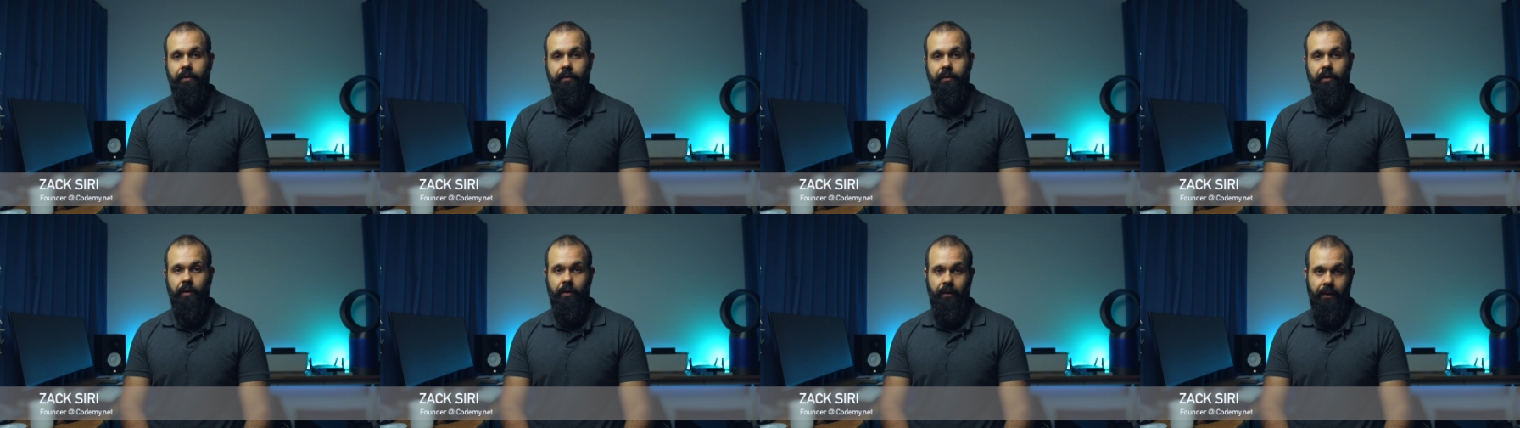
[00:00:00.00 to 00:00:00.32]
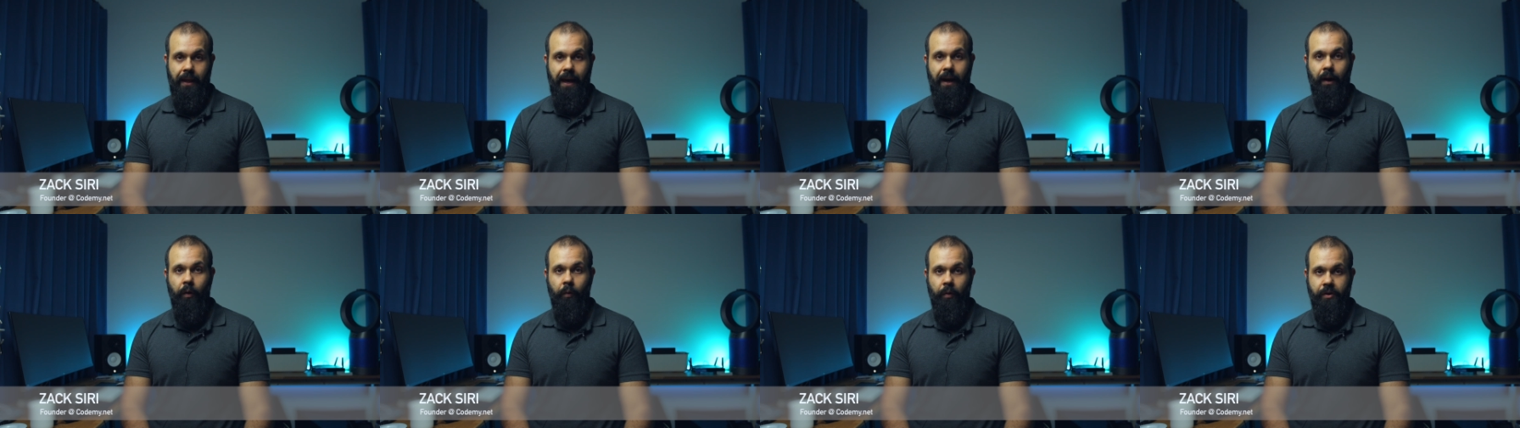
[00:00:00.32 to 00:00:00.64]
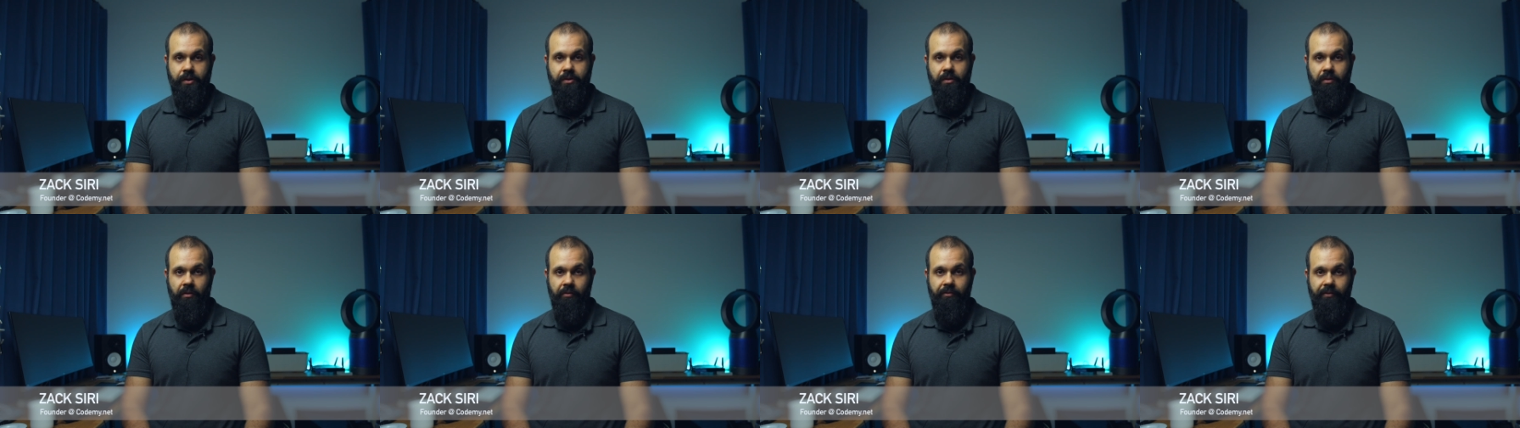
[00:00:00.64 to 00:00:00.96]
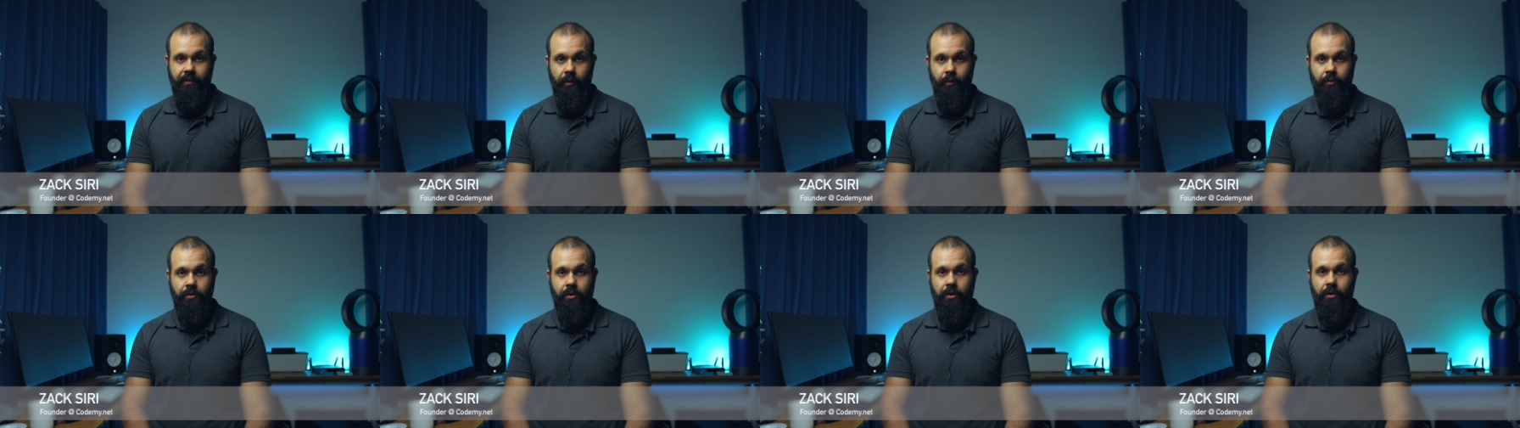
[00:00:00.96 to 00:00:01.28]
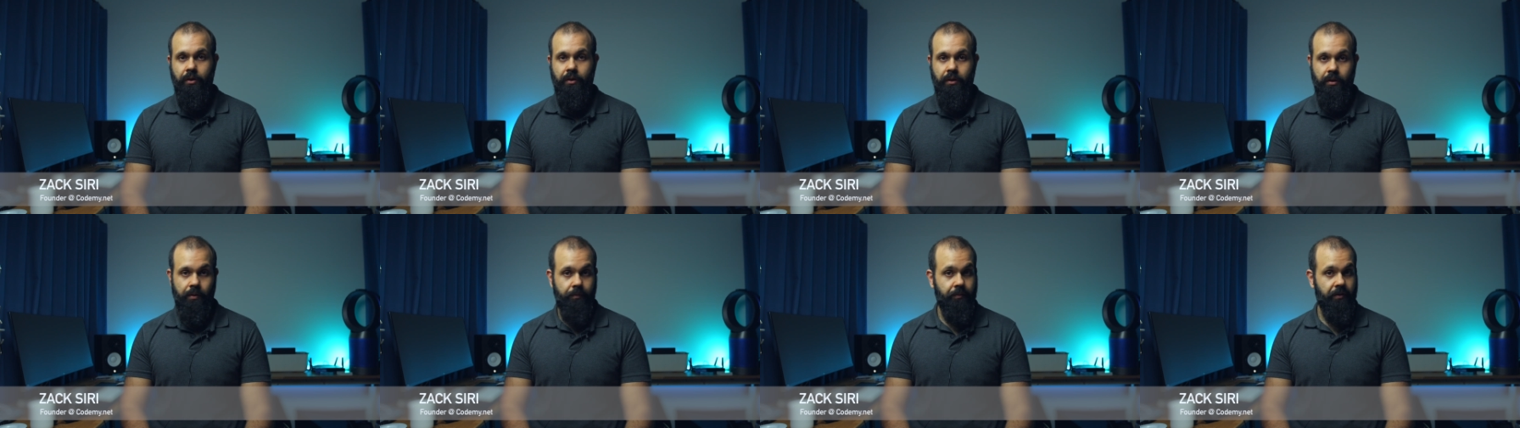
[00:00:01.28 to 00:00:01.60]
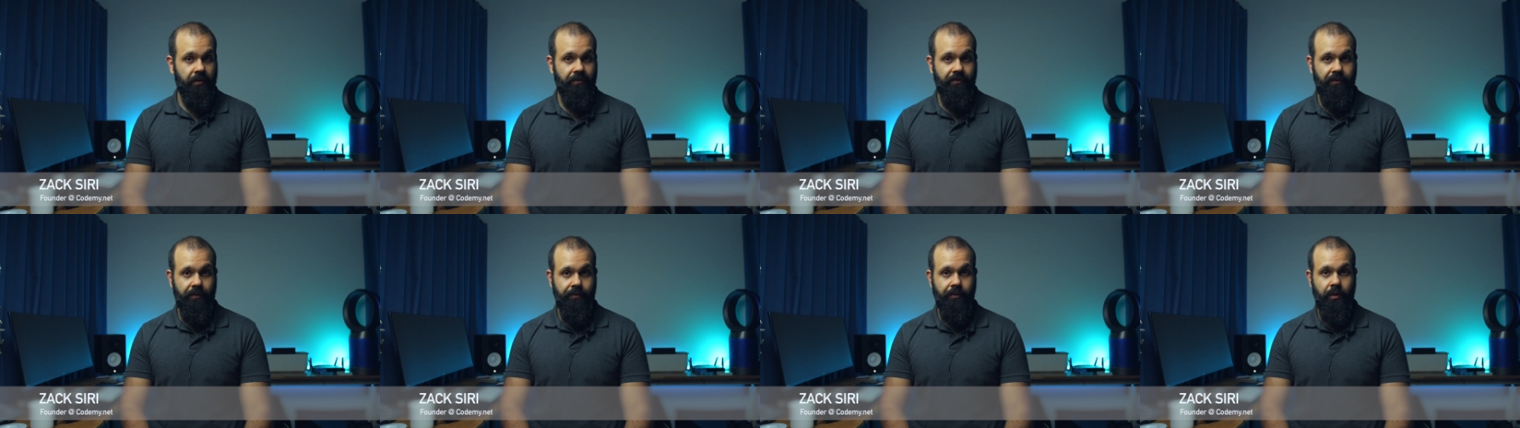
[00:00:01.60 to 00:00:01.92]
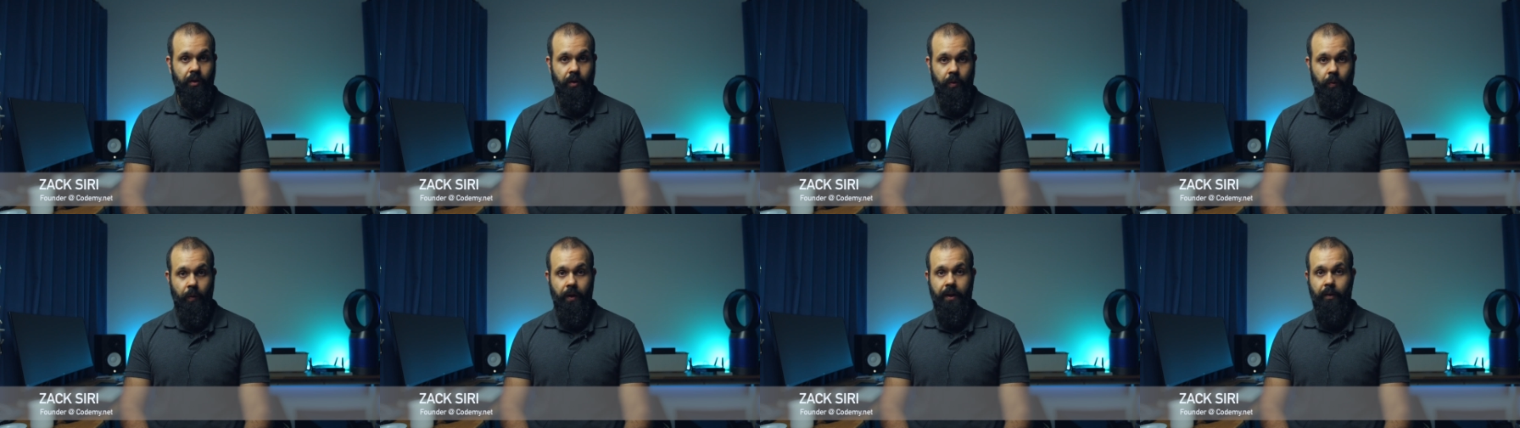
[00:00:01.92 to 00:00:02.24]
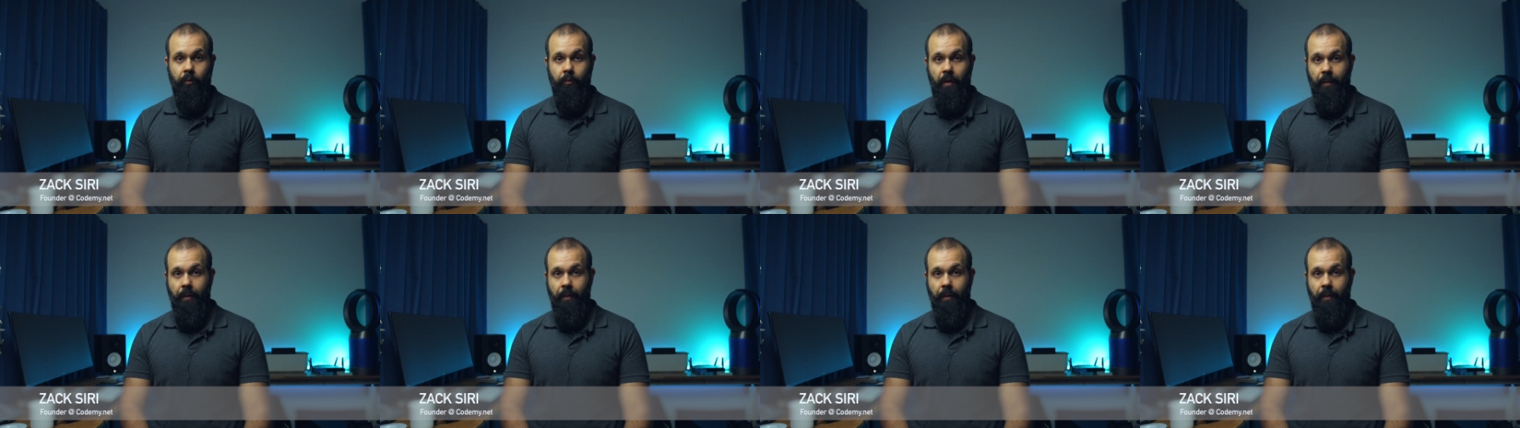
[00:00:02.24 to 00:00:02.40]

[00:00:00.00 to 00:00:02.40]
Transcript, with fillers: the language of the future in terms of if you're doing